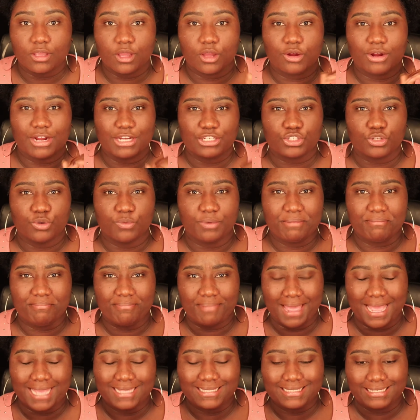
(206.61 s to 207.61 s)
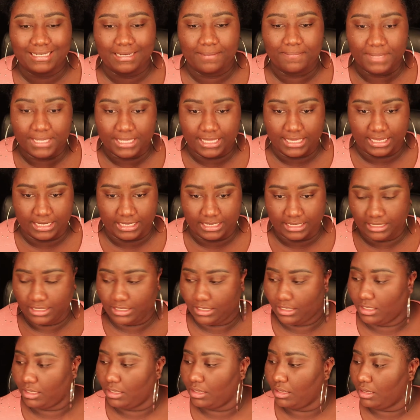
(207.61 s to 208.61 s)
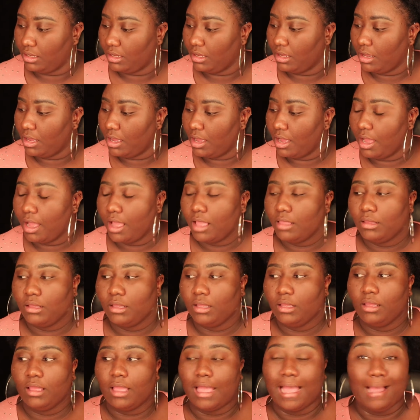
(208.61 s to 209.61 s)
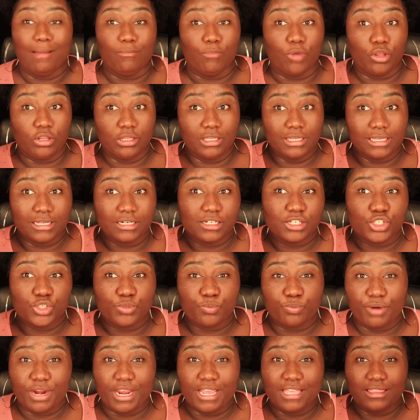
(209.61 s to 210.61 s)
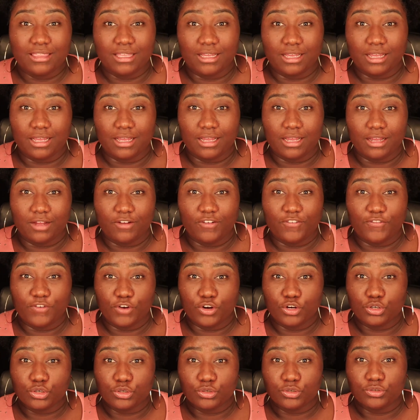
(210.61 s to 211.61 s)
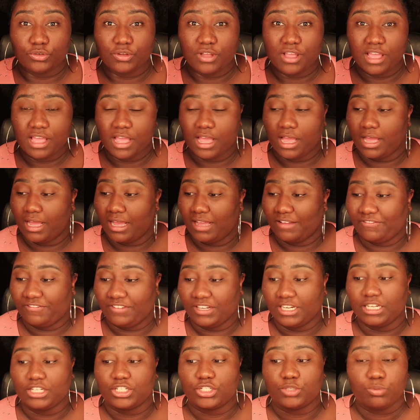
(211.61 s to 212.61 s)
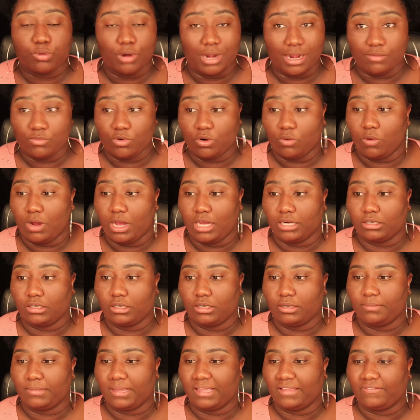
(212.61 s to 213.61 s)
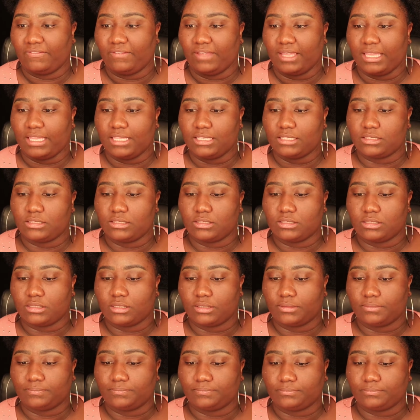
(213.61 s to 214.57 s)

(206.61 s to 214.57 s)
All right, so we're back to the beginning. I'm only gonna spray the Photo Finish Primer Water on my face.